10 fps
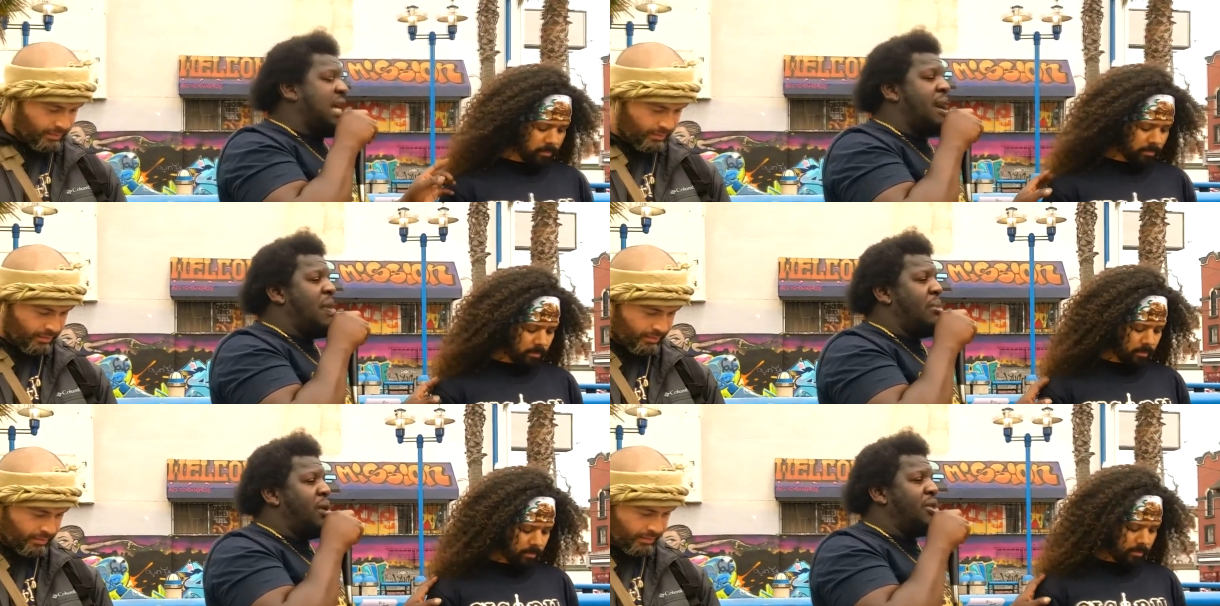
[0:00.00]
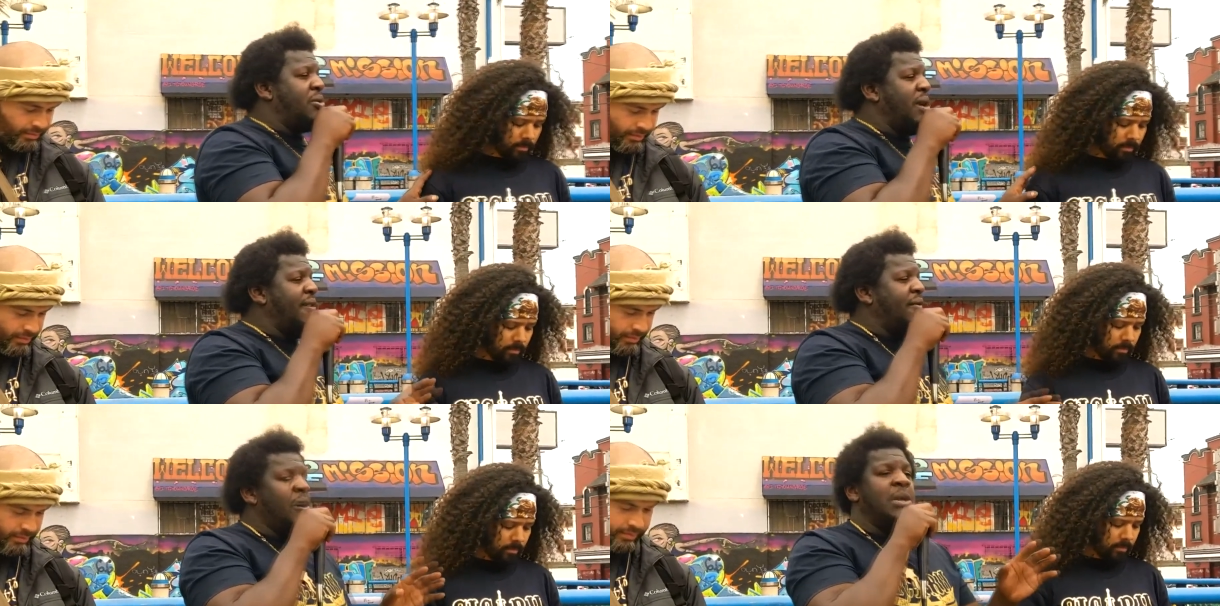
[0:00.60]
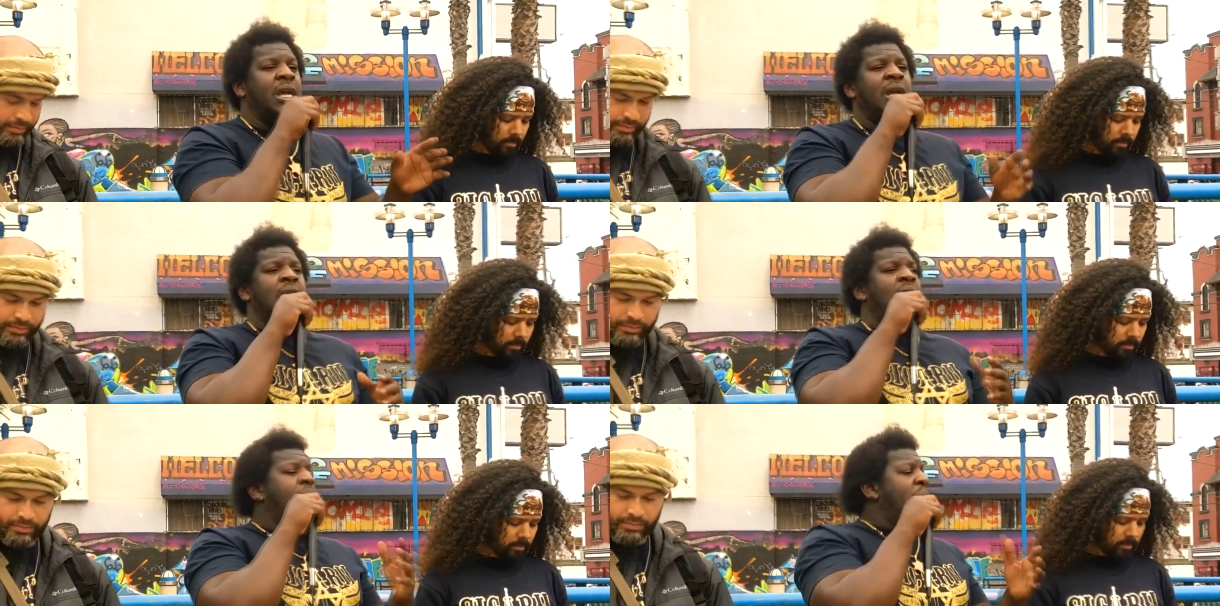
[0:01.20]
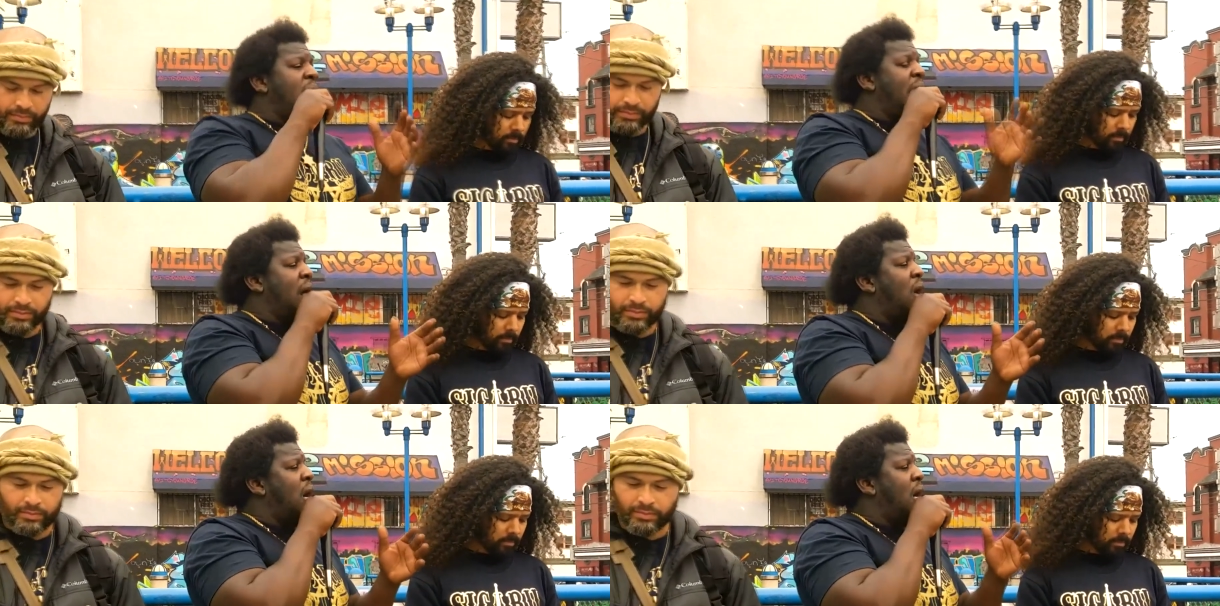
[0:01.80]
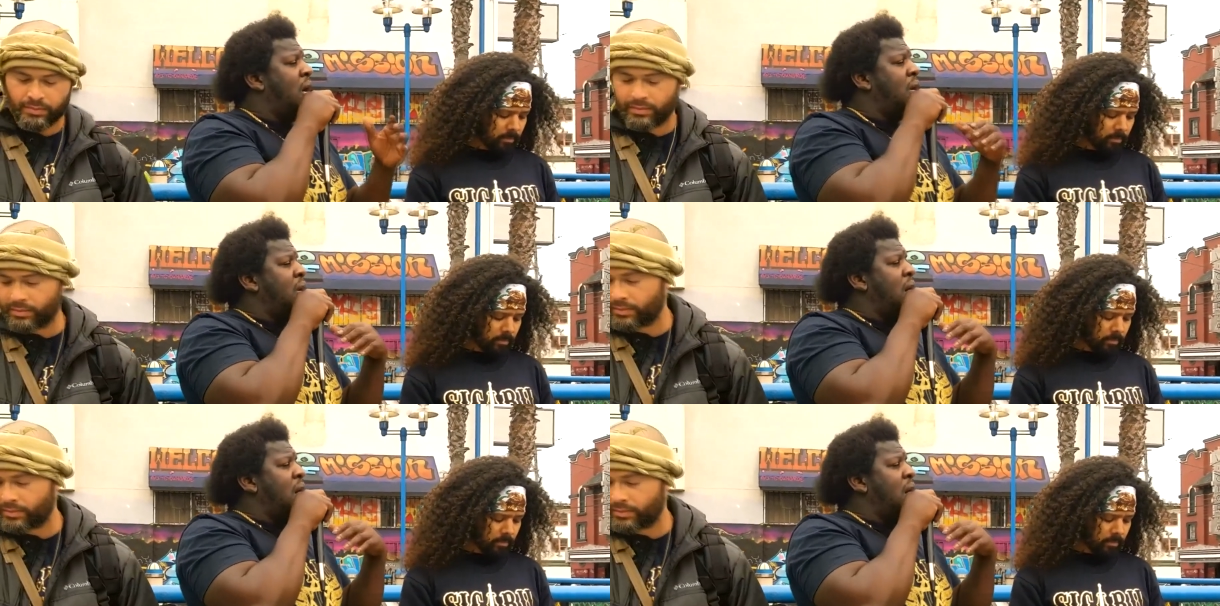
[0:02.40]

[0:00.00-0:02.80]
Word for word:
Speaker 1: had my brother read for me about how